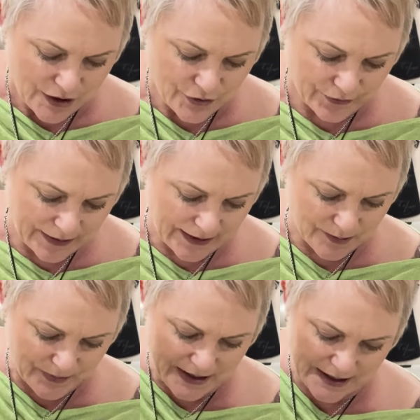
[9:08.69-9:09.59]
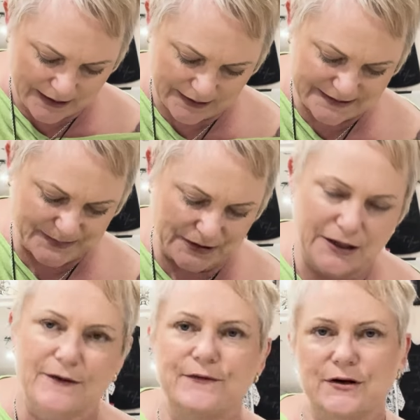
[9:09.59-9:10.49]
You're only allowed to park at
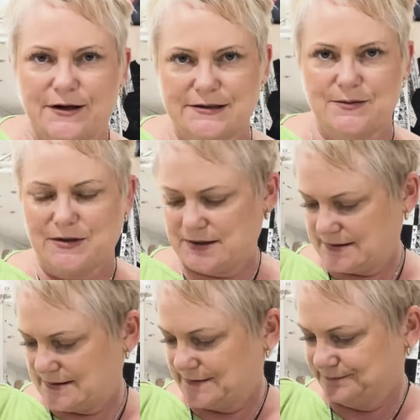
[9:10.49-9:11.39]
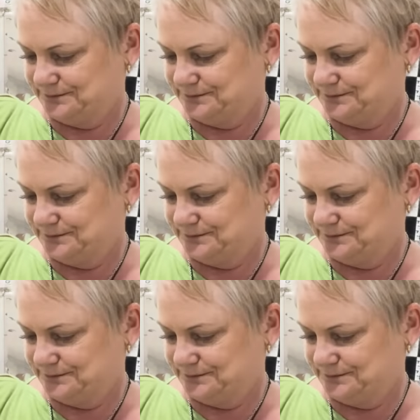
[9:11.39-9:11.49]
Spotlight for 90 minutes.